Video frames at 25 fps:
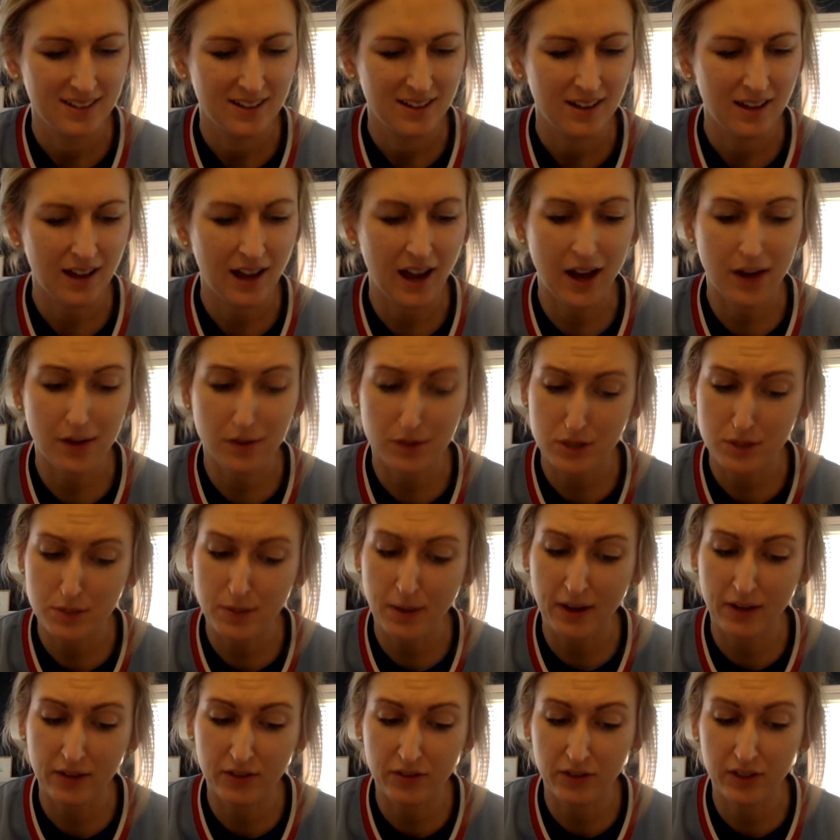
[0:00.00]
I
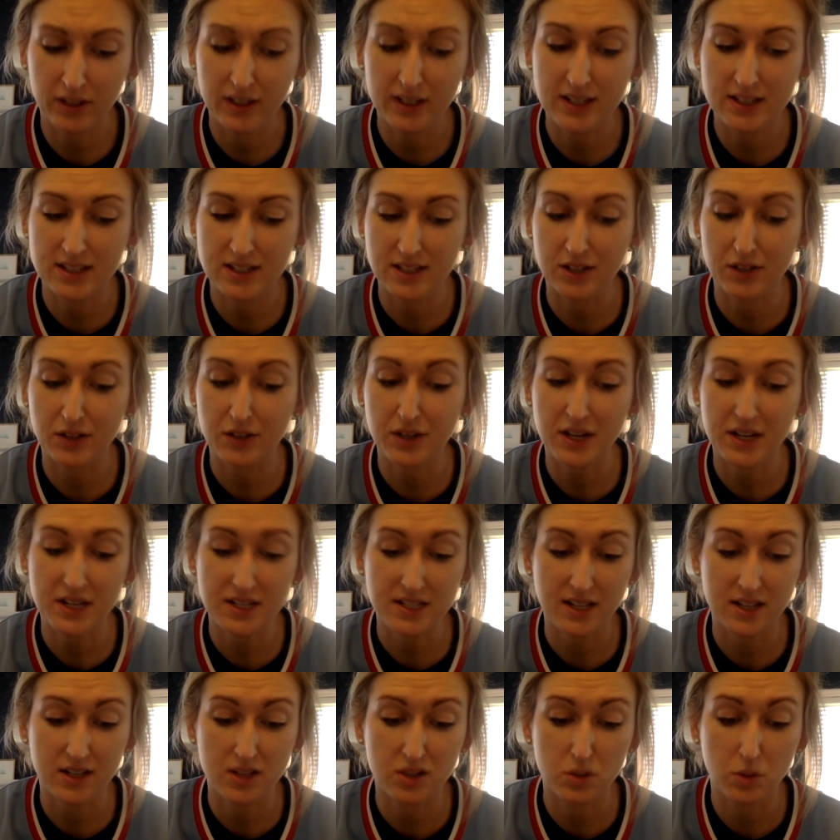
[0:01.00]
respectfully disagree,
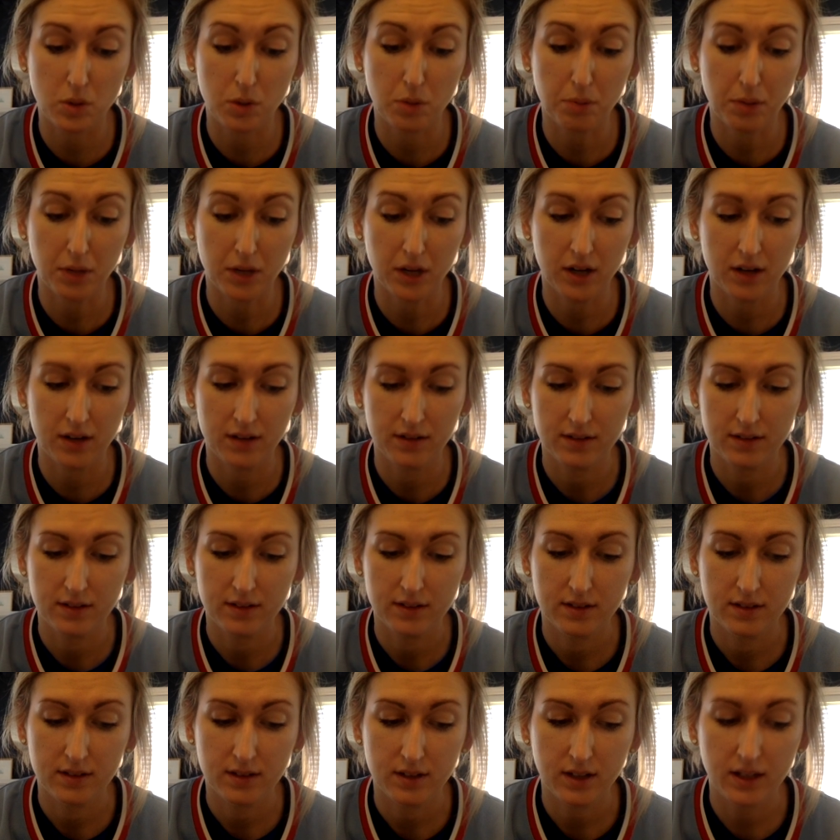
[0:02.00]
said Swooper.
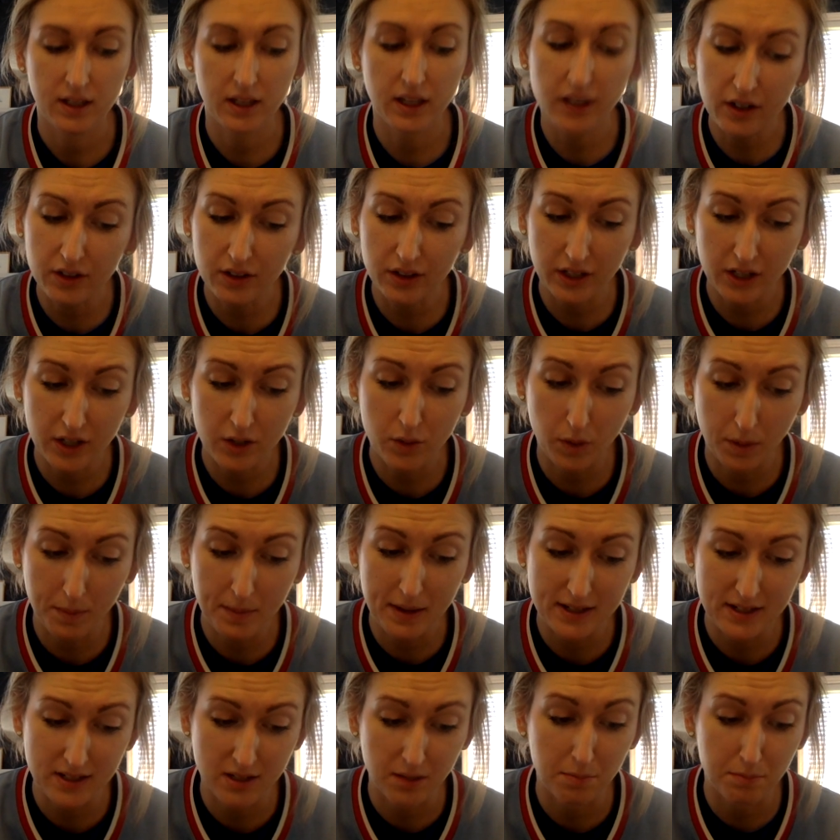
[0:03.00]
Clearly you were
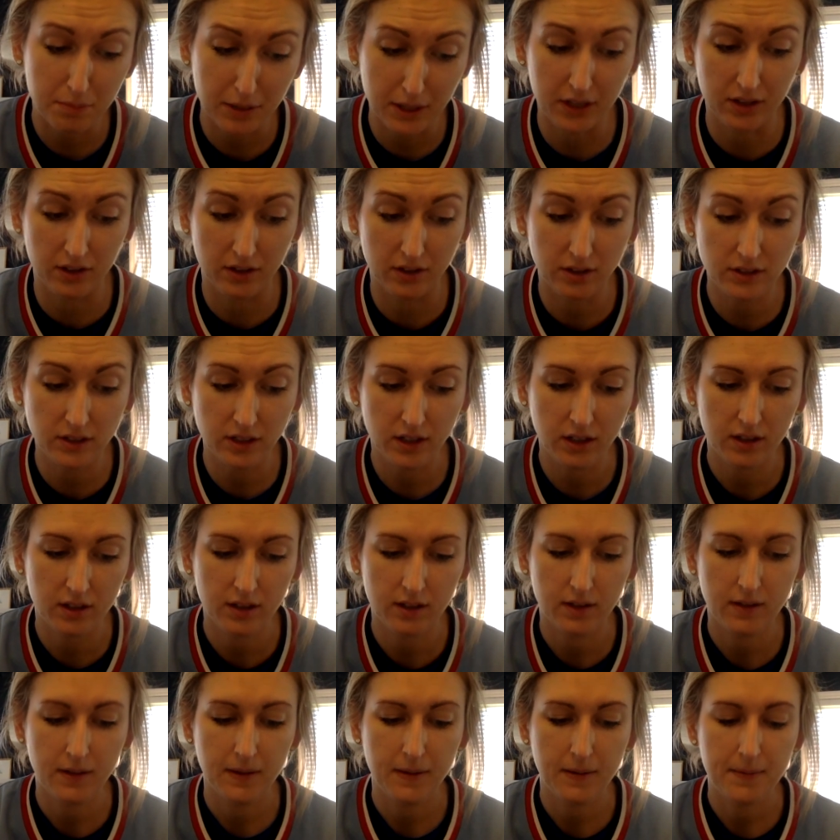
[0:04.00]
meant to build.
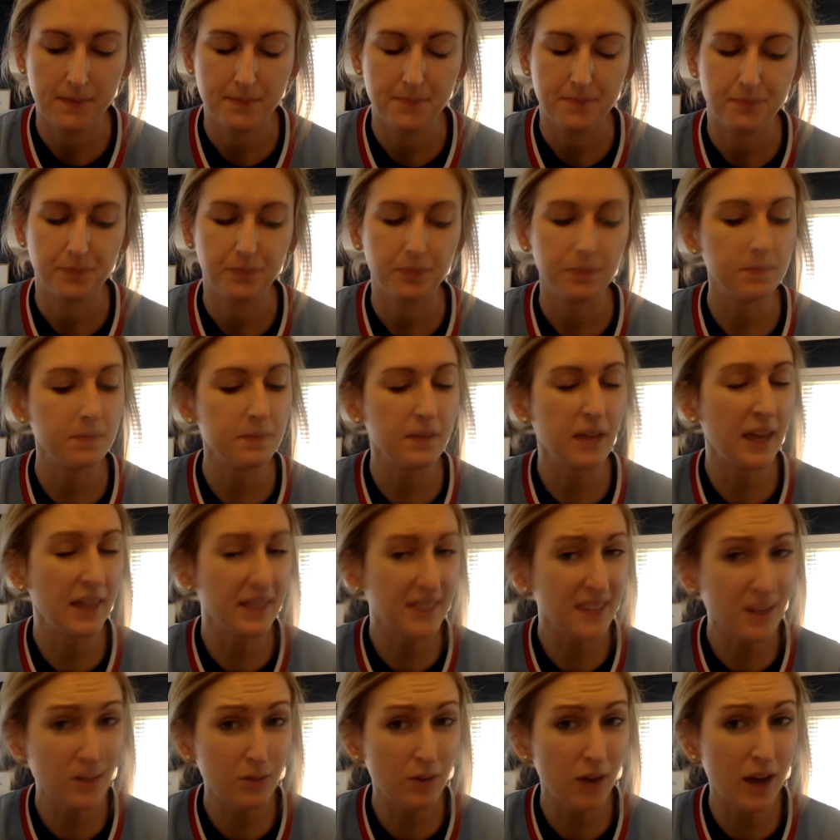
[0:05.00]
I
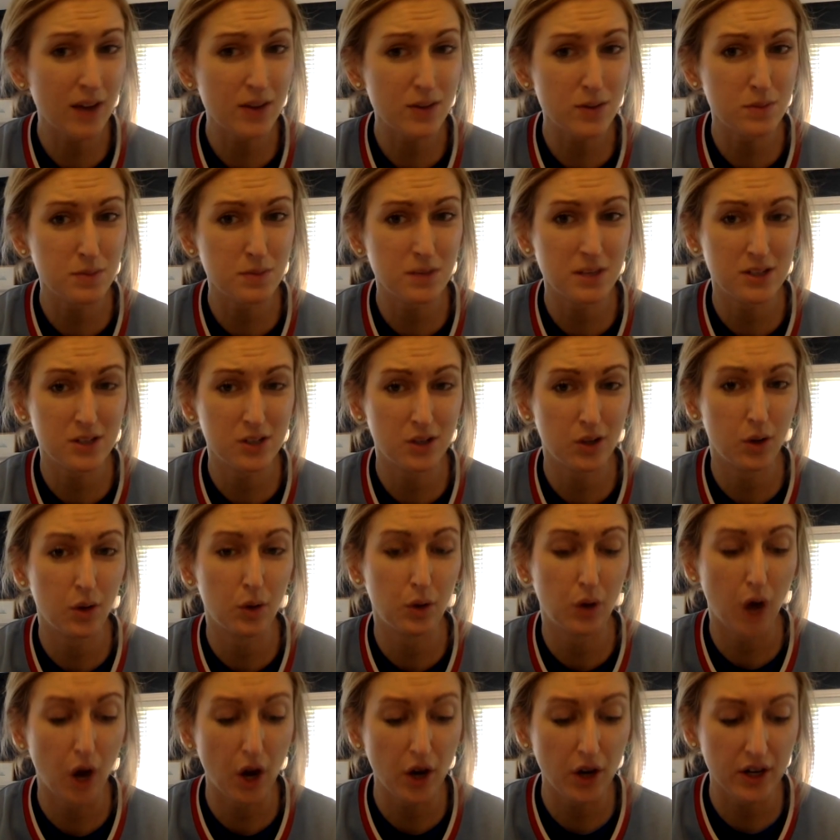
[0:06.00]
think Roz was meant to grow
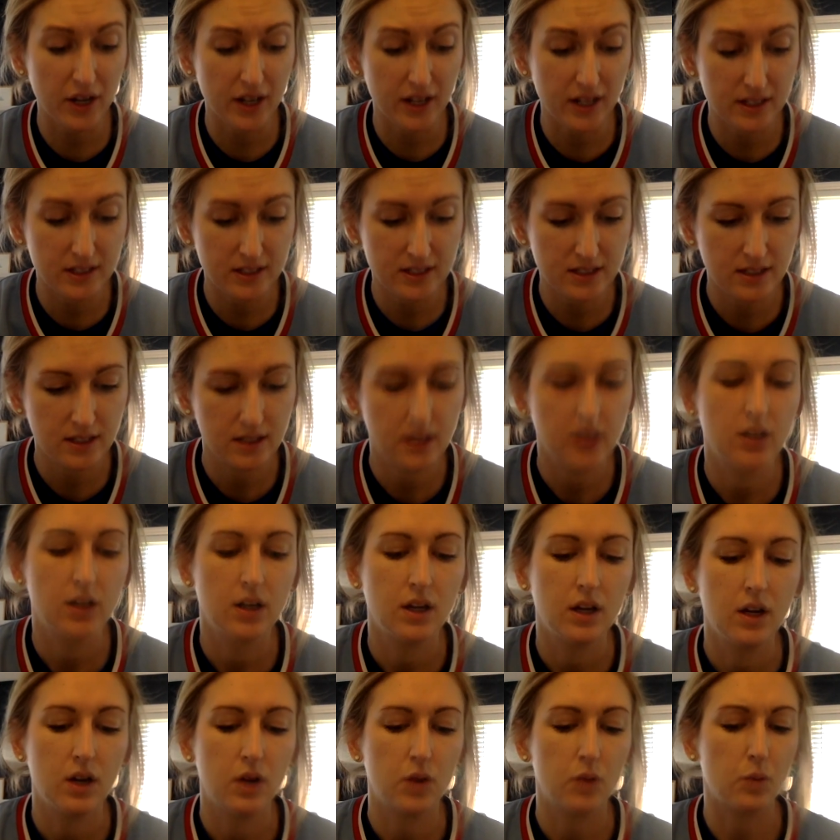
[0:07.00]
gardens.
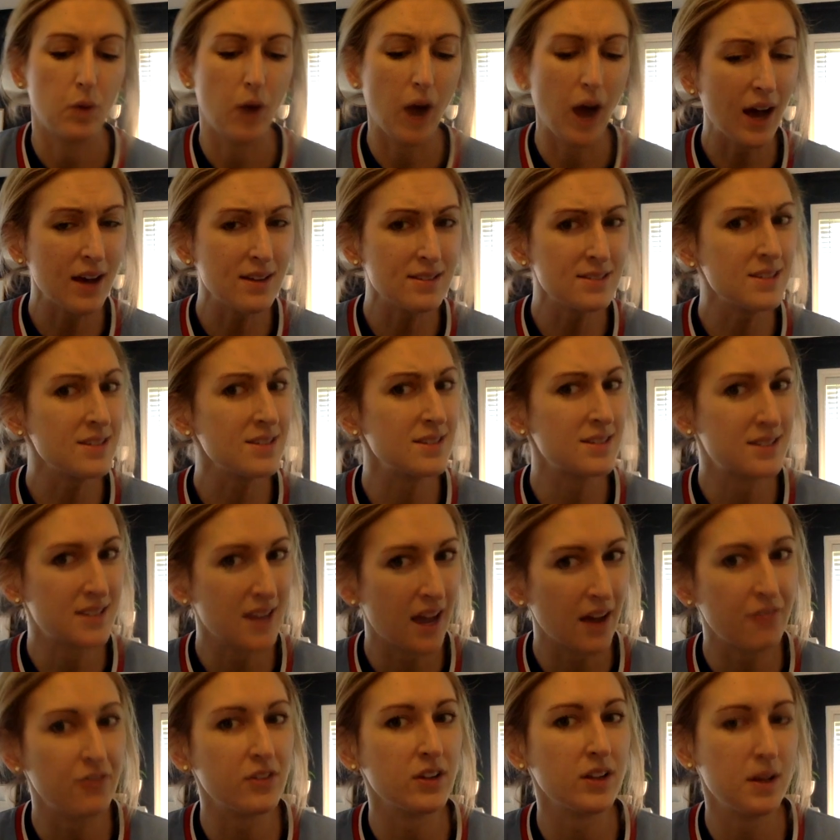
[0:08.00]
Roz is
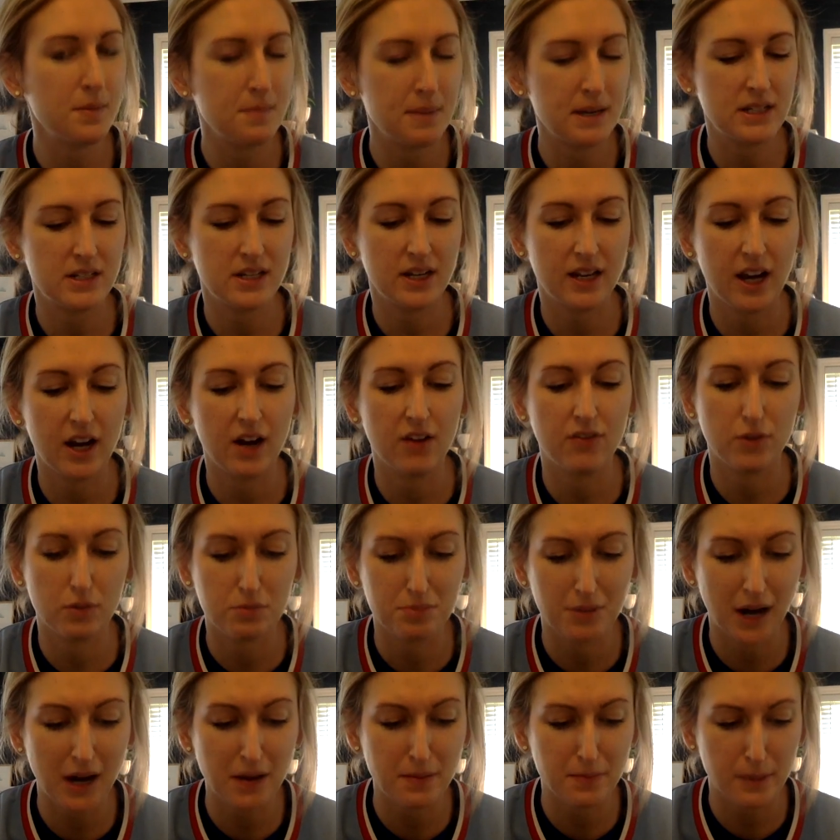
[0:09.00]
definitely meant to care for
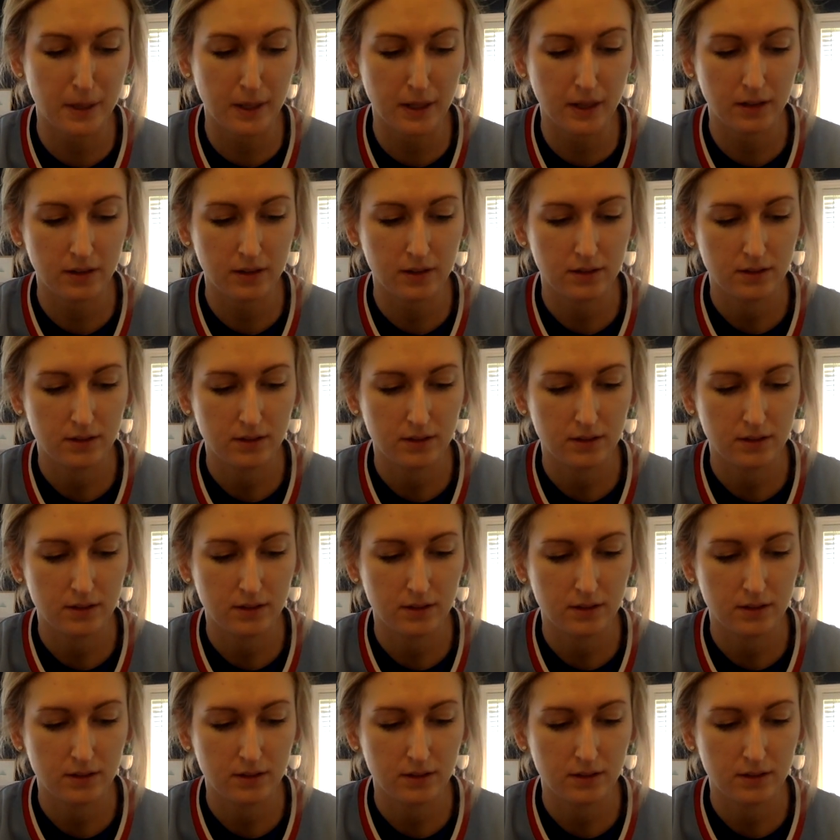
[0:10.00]
Brightbill.